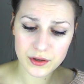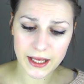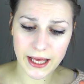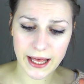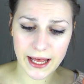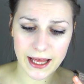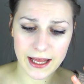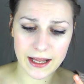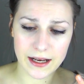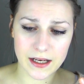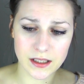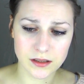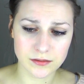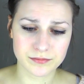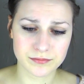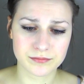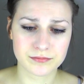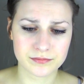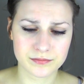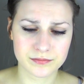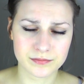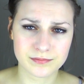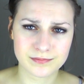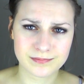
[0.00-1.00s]
than
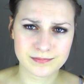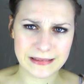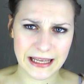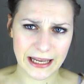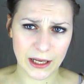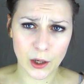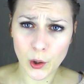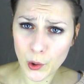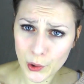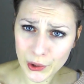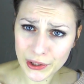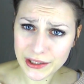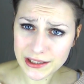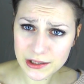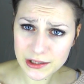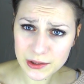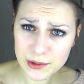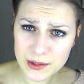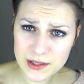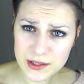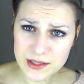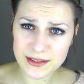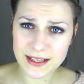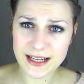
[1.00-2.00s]
like oily
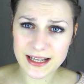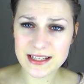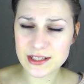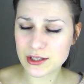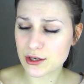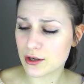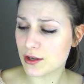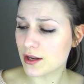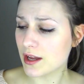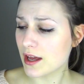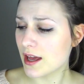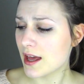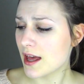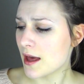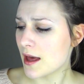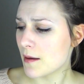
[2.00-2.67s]
look, so that's good.